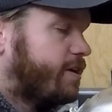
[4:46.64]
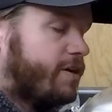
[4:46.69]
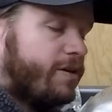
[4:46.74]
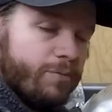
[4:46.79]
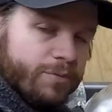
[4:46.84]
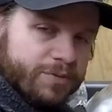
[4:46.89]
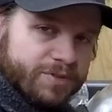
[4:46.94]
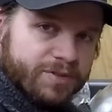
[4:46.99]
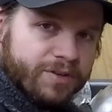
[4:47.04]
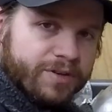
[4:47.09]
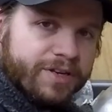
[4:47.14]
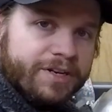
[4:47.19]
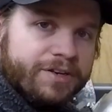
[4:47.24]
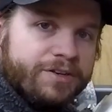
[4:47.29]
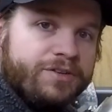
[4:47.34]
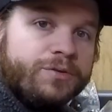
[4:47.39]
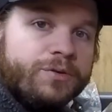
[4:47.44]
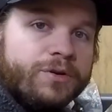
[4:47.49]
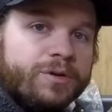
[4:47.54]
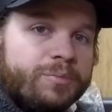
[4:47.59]
We're still going to
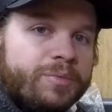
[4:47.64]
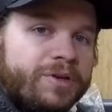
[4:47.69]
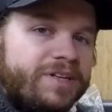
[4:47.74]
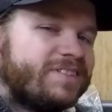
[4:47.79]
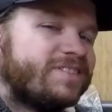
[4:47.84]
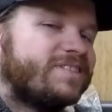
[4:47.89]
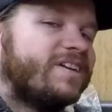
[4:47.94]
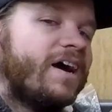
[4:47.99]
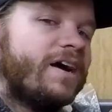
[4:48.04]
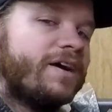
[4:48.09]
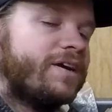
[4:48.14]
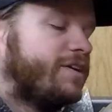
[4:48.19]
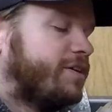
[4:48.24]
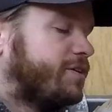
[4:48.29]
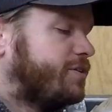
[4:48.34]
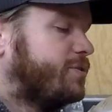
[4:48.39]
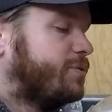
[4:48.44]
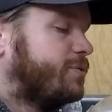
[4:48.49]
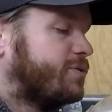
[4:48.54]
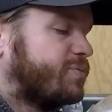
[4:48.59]
do it, but it's not going to
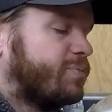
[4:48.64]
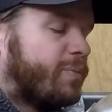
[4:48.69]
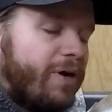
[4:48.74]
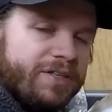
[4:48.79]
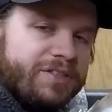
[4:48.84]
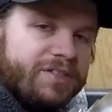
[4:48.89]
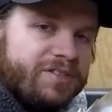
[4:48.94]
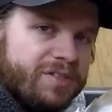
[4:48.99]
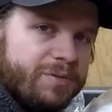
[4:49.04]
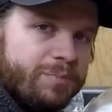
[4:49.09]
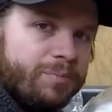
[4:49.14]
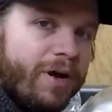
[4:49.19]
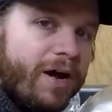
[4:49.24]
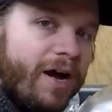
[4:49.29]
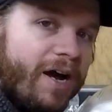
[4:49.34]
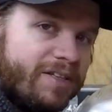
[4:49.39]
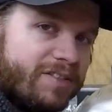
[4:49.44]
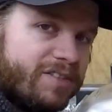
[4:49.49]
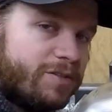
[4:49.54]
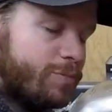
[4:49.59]
do as much as it
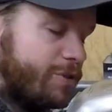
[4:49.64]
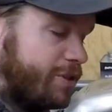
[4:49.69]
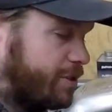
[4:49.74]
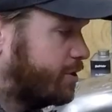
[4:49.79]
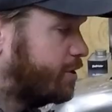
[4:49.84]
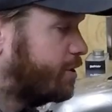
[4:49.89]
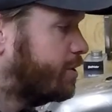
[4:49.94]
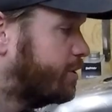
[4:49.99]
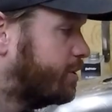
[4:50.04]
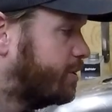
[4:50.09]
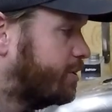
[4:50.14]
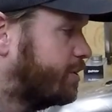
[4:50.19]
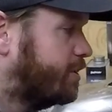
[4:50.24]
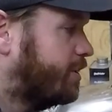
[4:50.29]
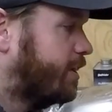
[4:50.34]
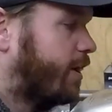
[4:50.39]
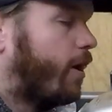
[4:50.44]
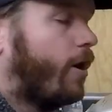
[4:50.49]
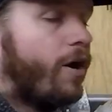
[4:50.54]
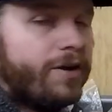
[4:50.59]
possibly could
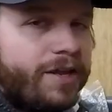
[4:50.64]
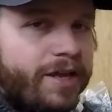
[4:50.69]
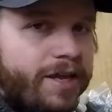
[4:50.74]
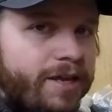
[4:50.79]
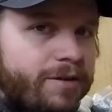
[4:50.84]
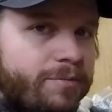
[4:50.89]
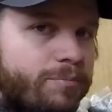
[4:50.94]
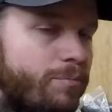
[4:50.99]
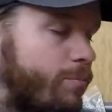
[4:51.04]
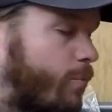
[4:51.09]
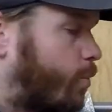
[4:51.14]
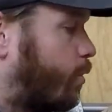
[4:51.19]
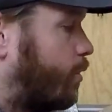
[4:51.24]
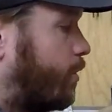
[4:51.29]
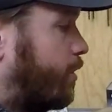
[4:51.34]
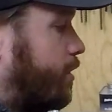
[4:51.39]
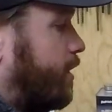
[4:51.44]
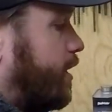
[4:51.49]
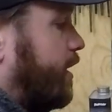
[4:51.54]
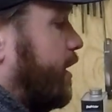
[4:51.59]
on a
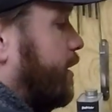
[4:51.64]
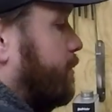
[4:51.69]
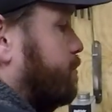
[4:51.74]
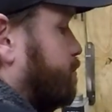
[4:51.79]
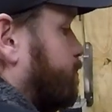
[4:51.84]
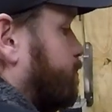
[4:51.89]
more